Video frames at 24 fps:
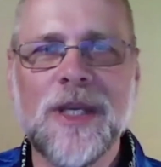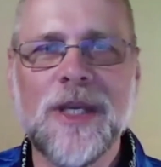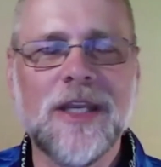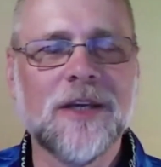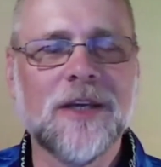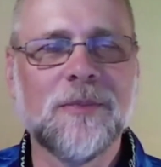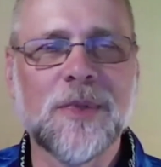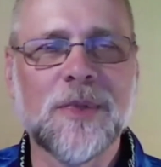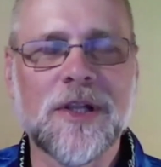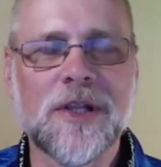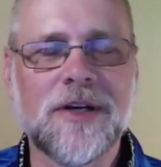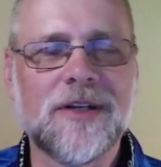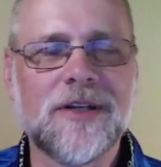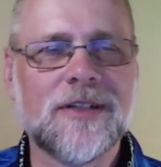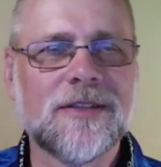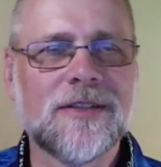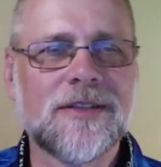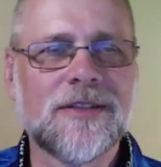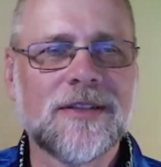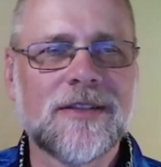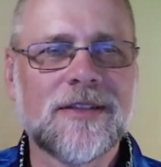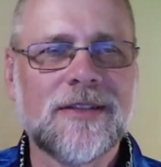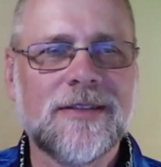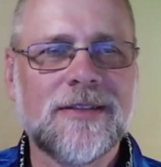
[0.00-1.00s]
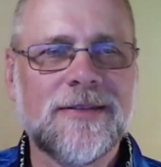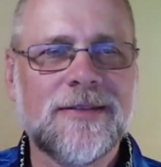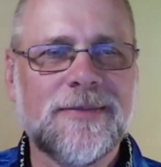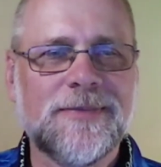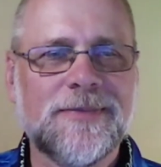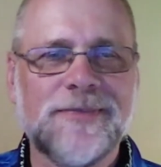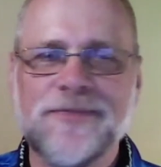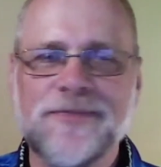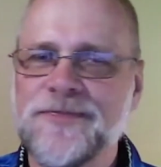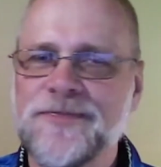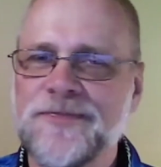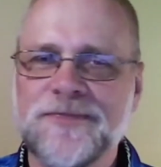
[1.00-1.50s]
the media players.
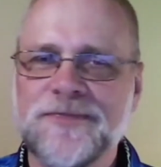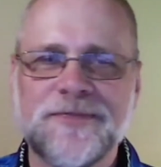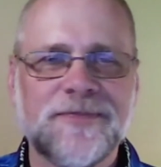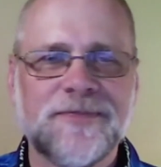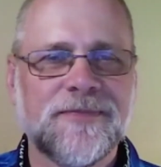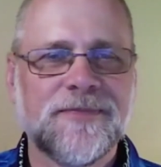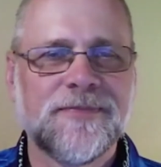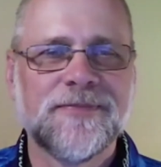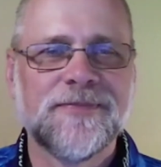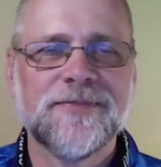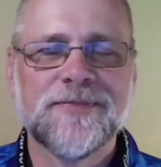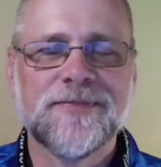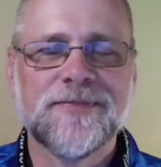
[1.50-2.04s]
It turns out